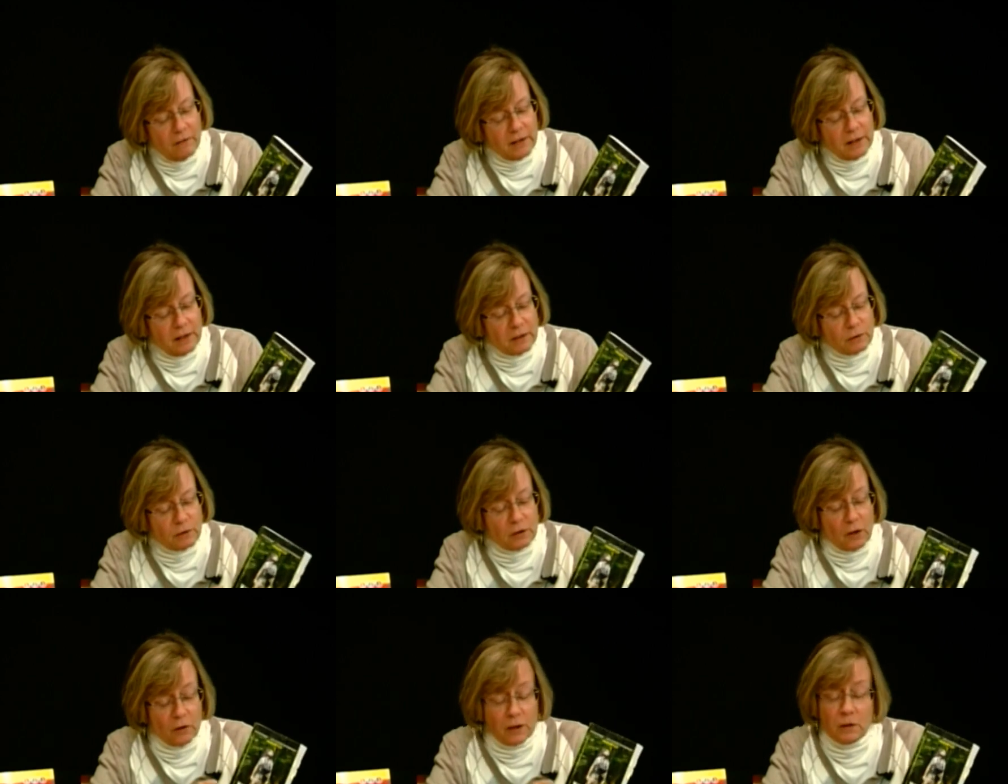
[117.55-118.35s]
And this was
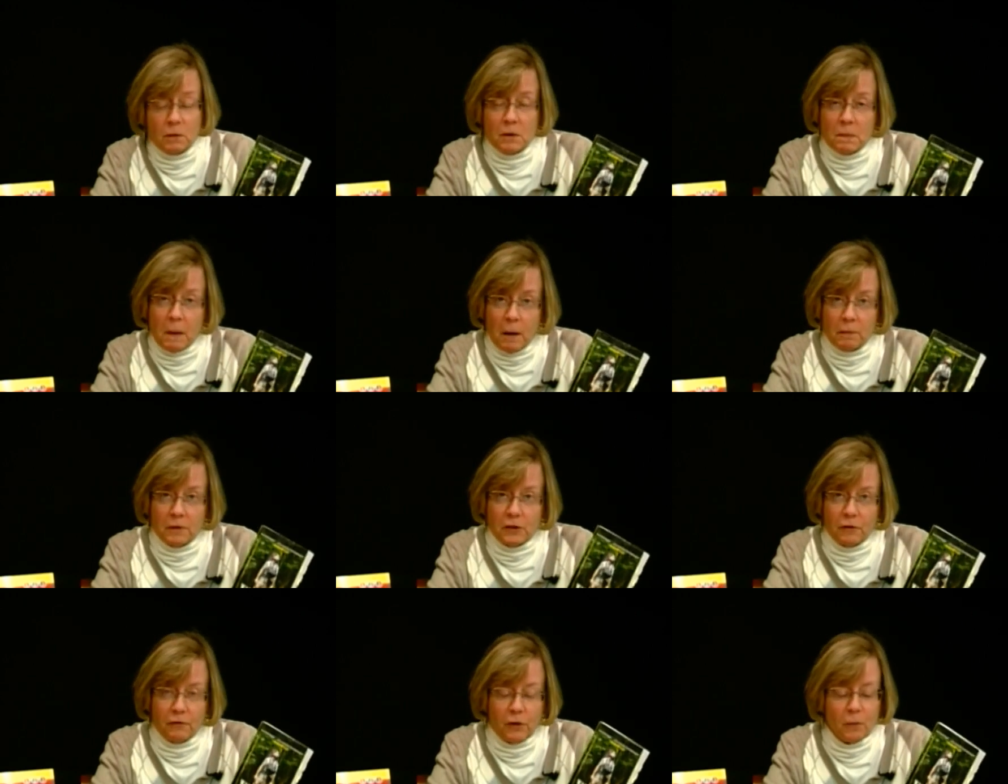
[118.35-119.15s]
so this was
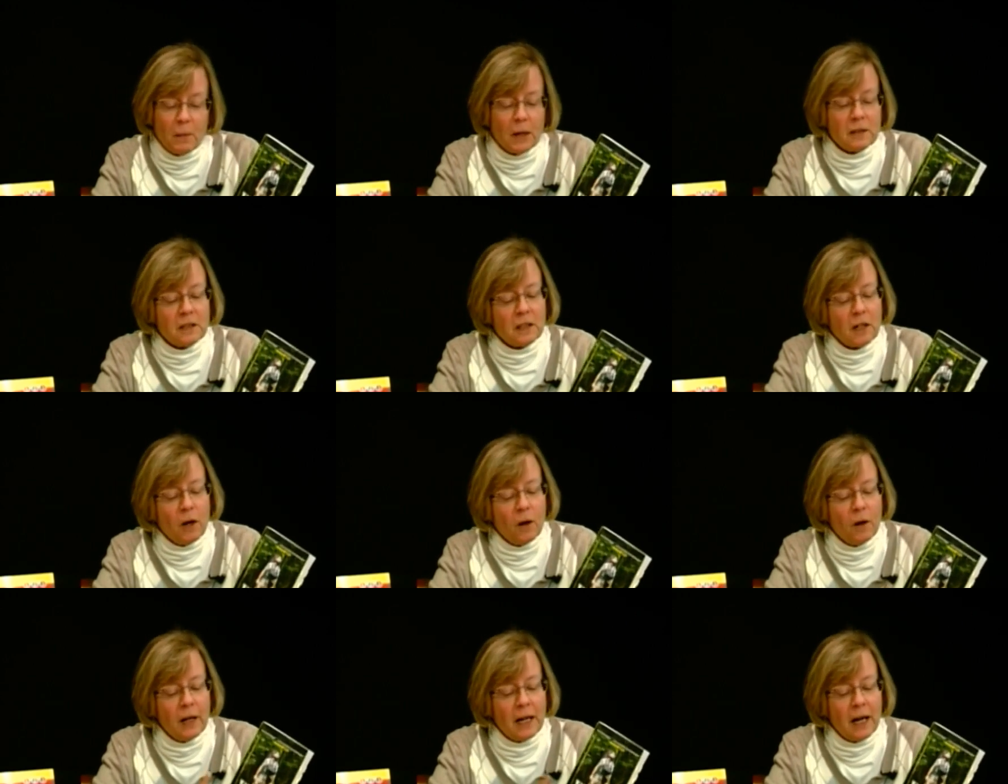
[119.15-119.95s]
published a few months
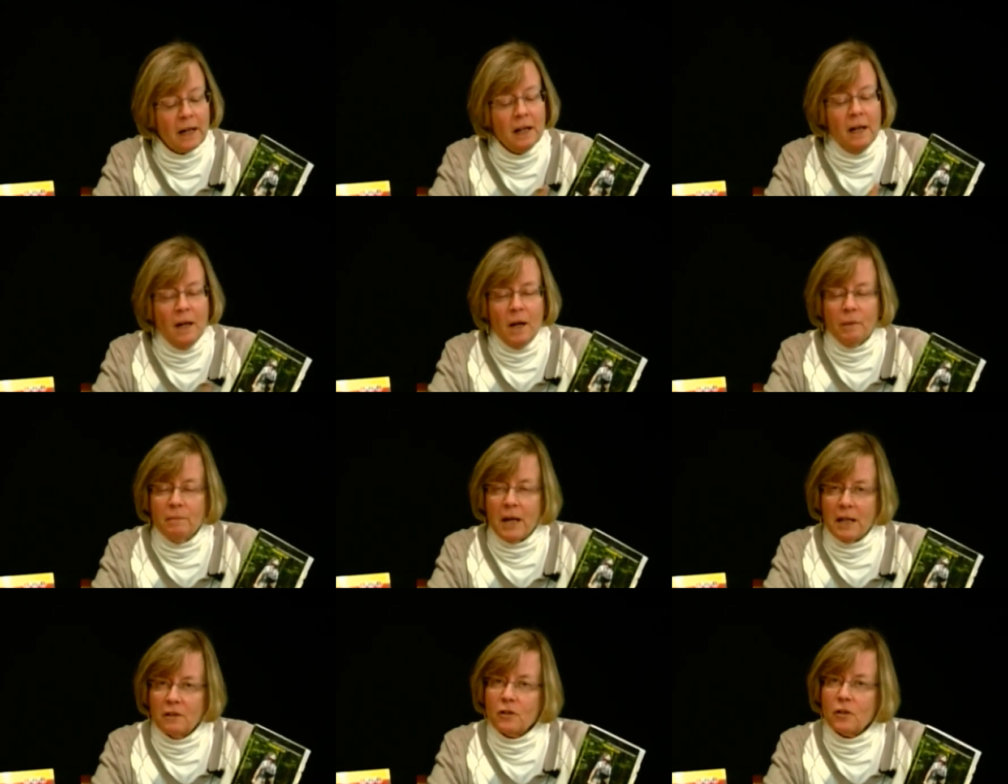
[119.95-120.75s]
ago, and I
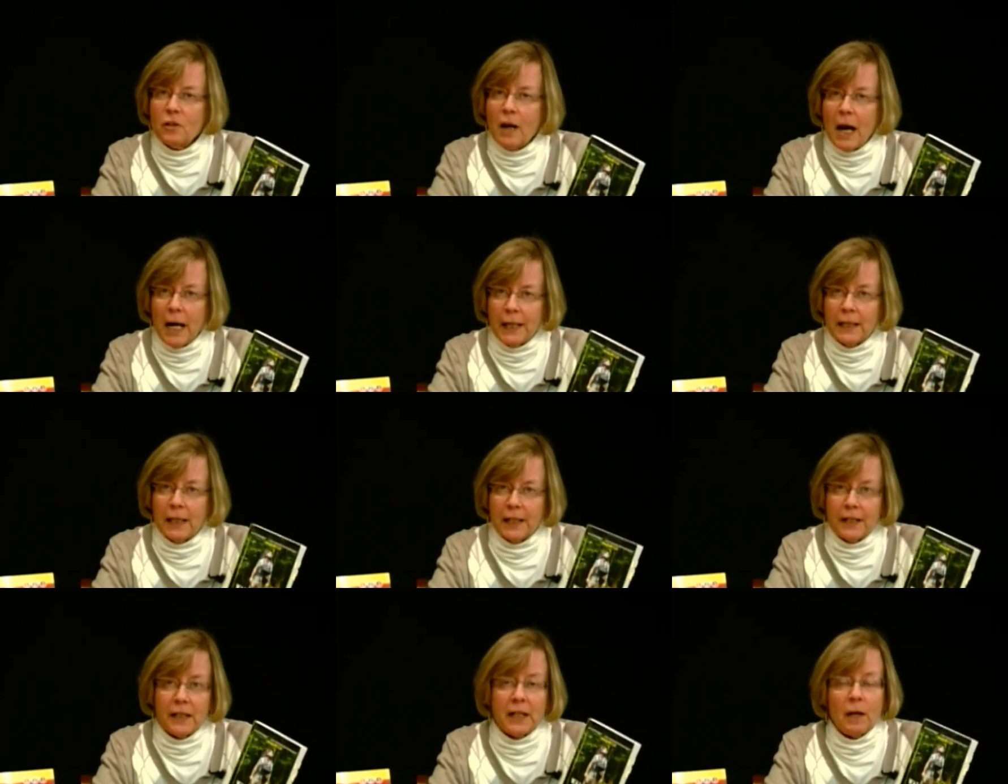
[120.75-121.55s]
meant to
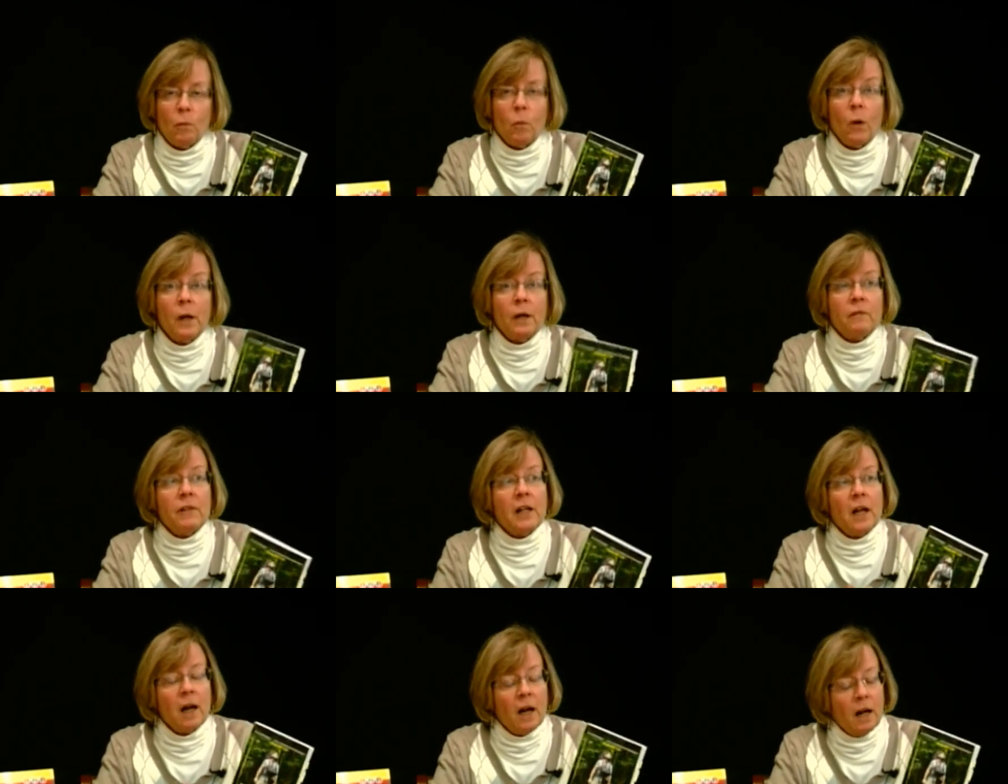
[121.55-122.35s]
highlight it at one of
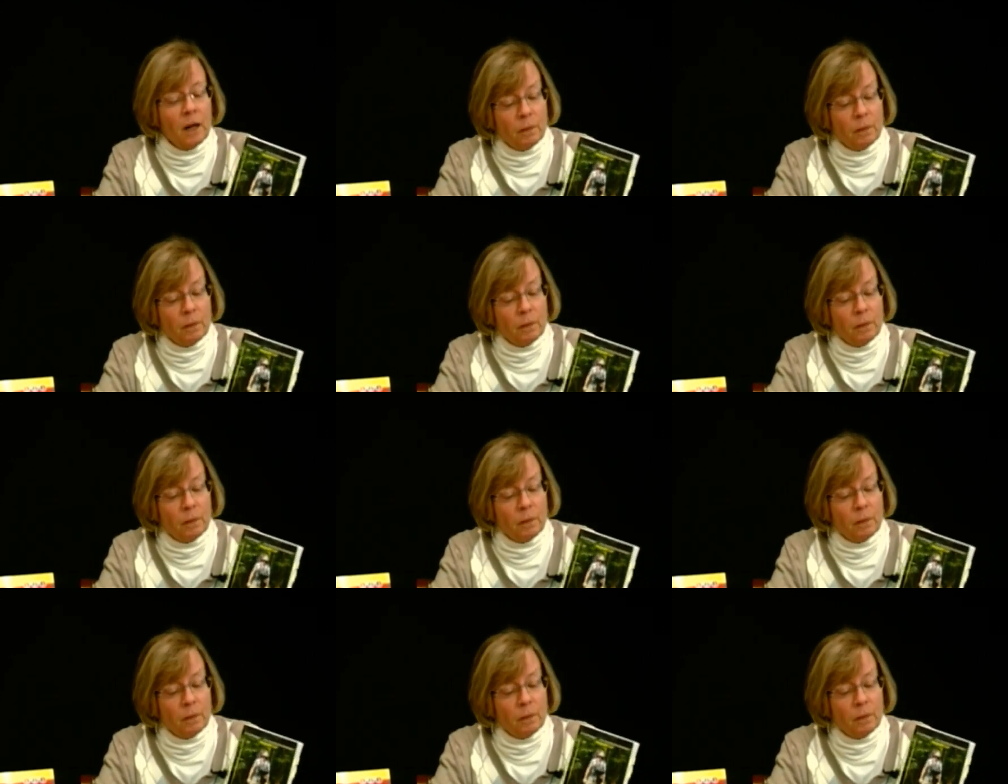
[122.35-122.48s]
the uh,